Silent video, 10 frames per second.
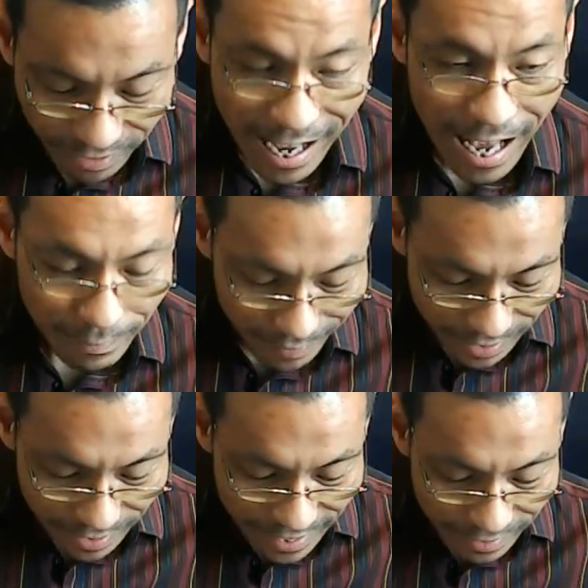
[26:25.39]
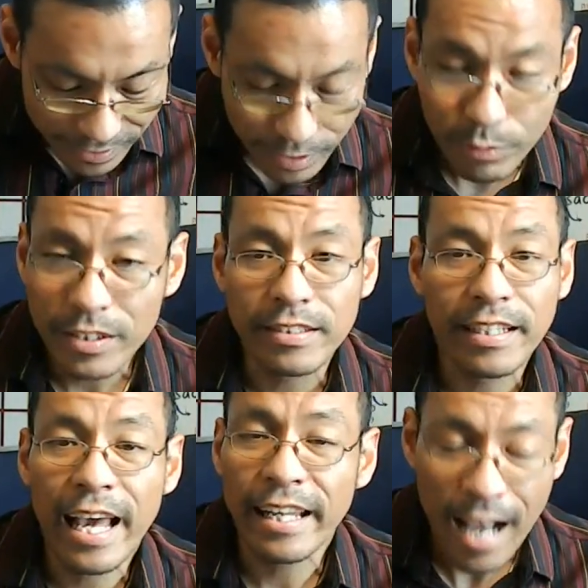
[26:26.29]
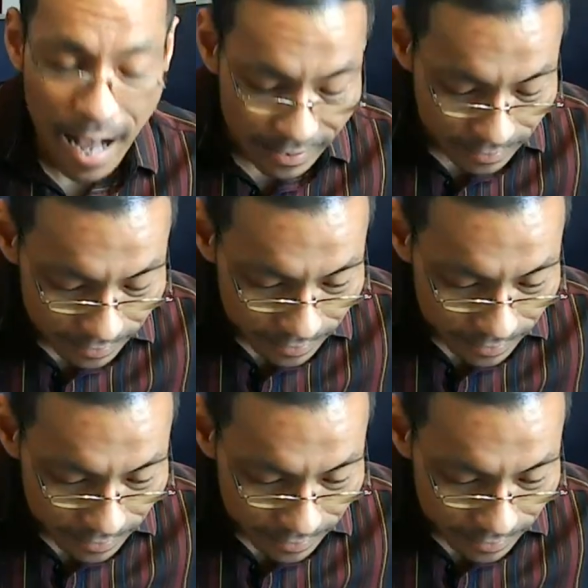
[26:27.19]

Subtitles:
time. Yeah, this world cannot